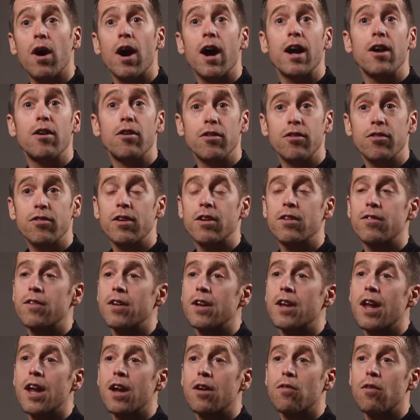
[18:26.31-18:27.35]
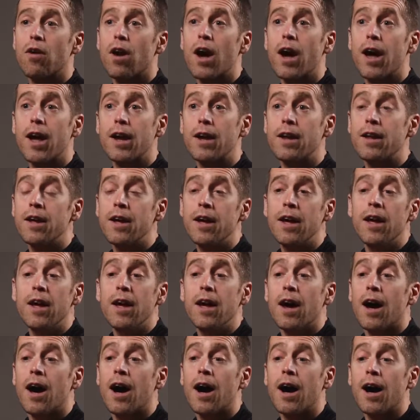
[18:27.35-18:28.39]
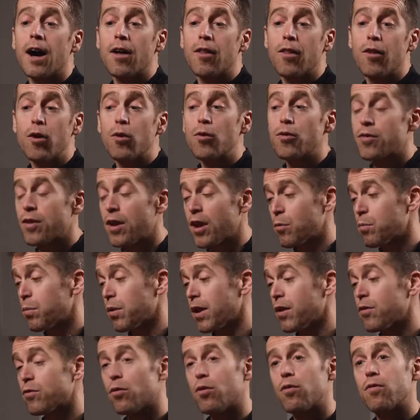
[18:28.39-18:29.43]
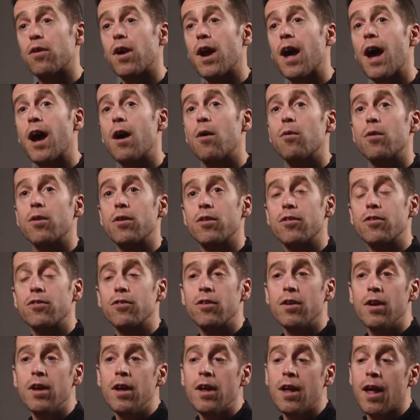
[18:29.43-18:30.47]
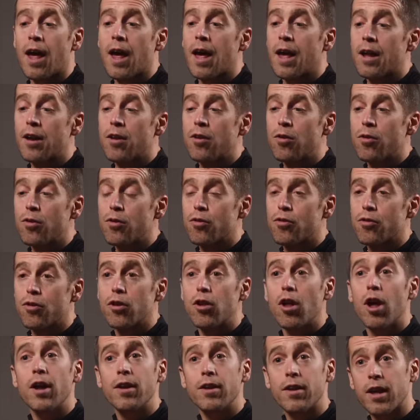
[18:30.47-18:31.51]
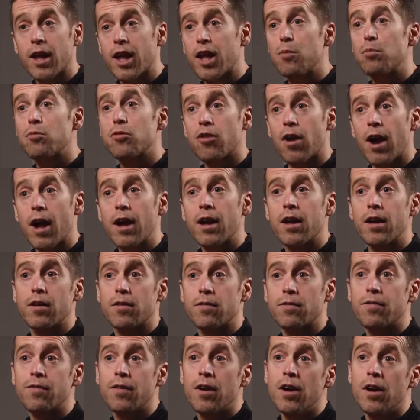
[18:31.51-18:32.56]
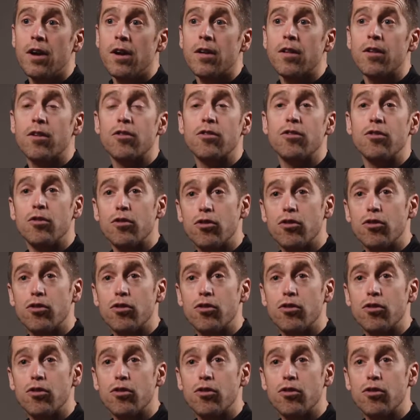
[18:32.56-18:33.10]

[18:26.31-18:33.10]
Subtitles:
ride or 60K ride, those take place over hours, and there's a lot to keep track of. There's